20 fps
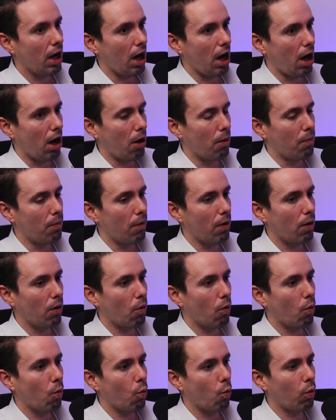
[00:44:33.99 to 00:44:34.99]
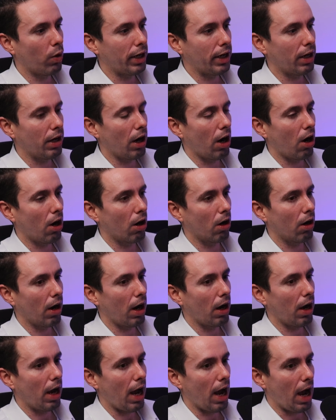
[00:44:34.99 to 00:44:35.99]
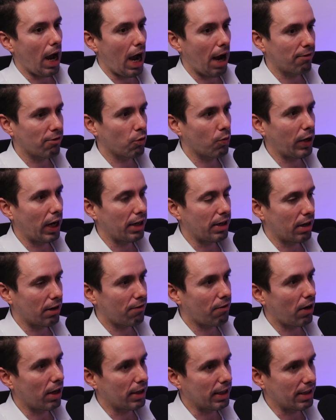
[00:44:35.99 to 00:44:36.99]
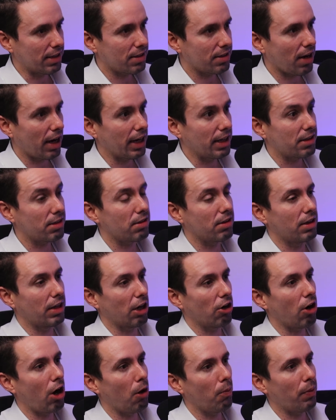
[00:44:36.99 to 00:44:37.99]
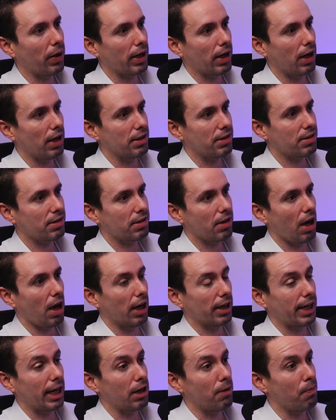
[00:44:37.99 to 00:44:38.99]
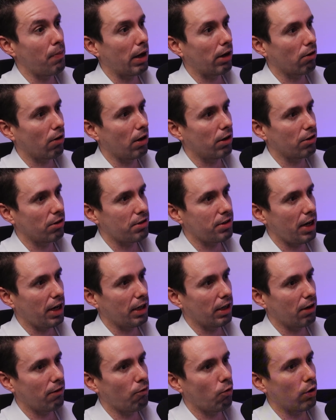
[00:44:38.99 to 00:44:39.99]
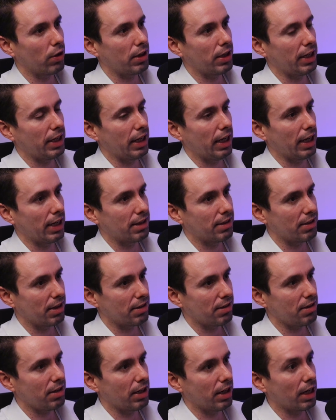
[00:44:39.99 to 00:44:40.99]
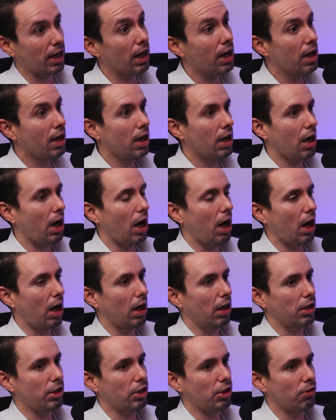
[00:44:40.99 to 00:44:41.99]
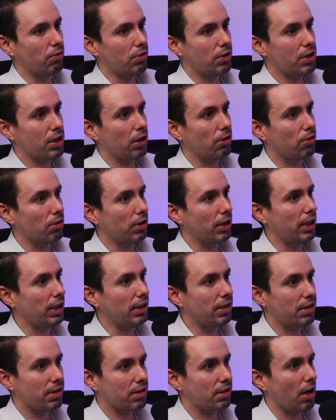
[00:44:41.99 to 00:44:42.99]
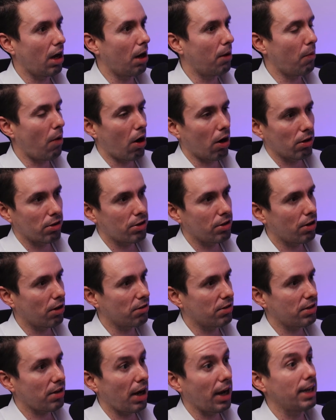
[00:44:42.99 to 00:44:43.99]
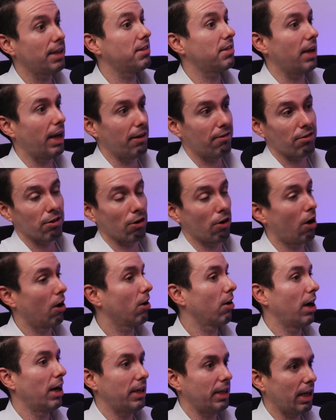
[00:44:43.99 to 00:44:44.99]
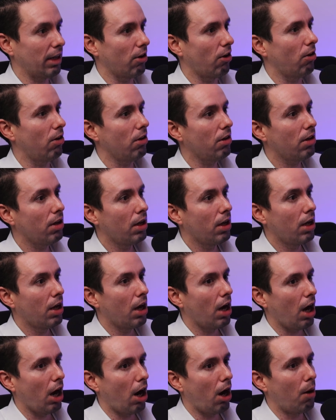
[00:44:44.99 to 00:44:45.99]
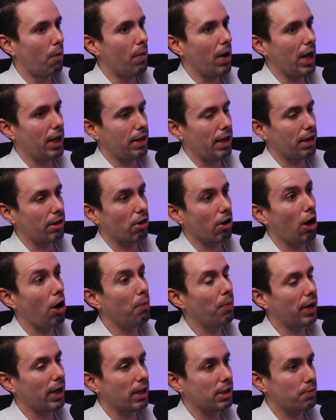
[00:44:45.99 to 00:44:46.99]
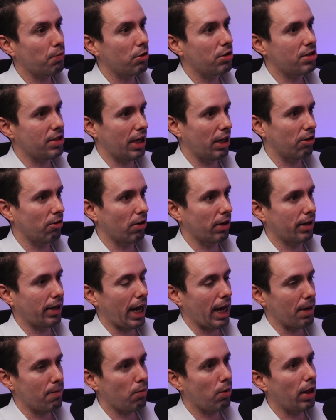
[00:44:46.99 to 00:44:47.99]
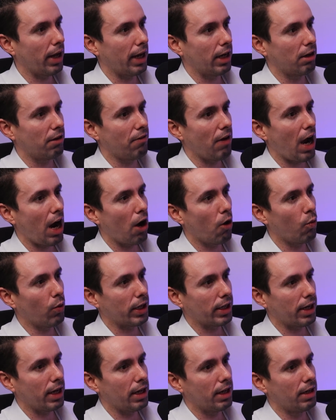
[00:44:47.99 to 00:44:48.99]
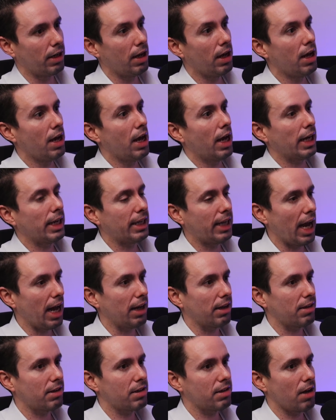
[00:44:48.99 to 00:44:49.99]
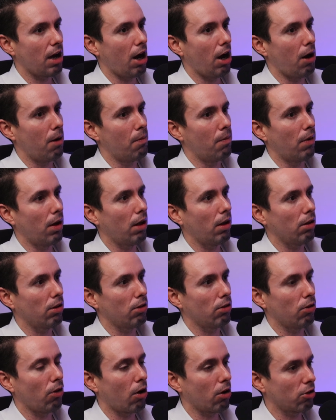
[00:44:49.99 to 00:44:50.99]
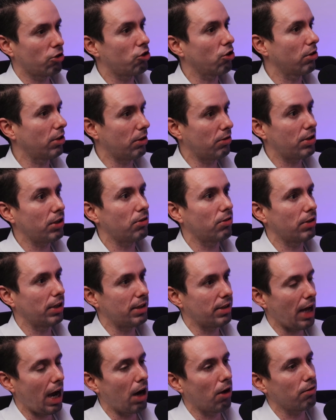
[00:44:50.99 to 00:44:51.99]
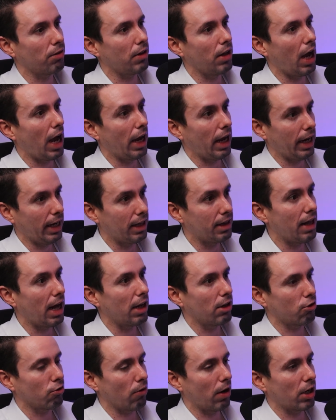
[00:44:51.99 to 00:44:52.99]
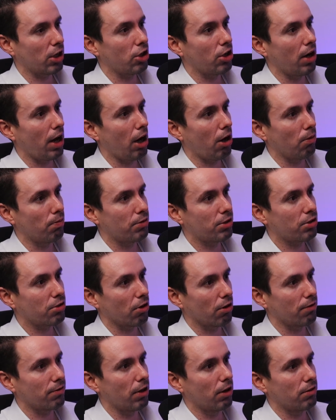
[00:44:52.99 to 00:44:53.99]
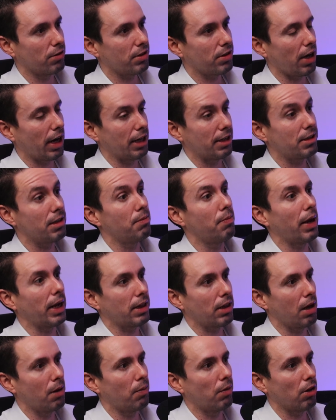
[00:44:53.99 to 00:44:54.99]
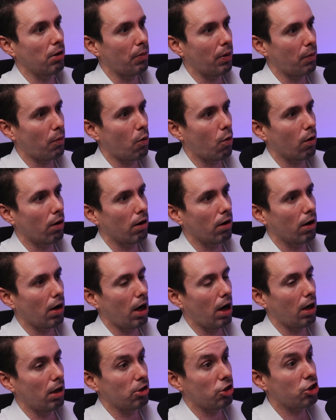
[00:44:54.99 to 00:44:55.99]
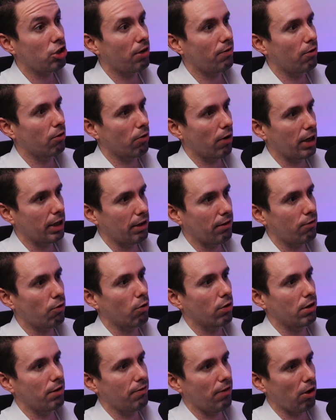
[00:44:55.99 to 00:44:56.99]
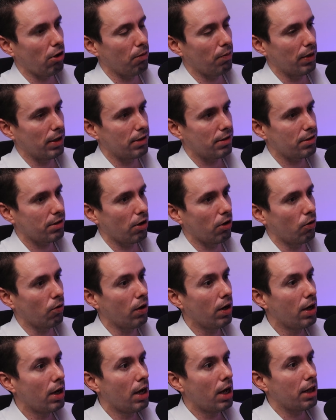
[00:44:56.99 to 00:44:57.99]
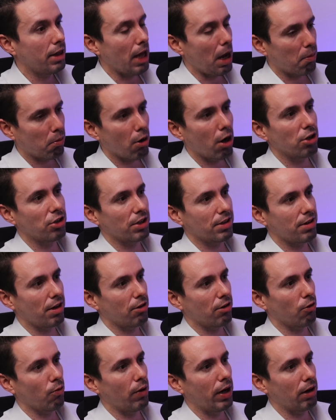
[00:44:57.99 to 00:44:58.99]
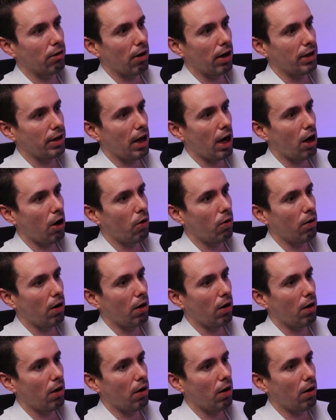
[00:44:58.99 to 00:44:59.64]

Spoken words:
After we identify these sites, they're helping us get a better understanding of what the existing utilities are to those sites, if there are any at all. And then they're helping us put together a game plan of how we can get larger utilities out in that direction to help serve those sites and make them a little bit more shovel ready for development. So that project's underway right now.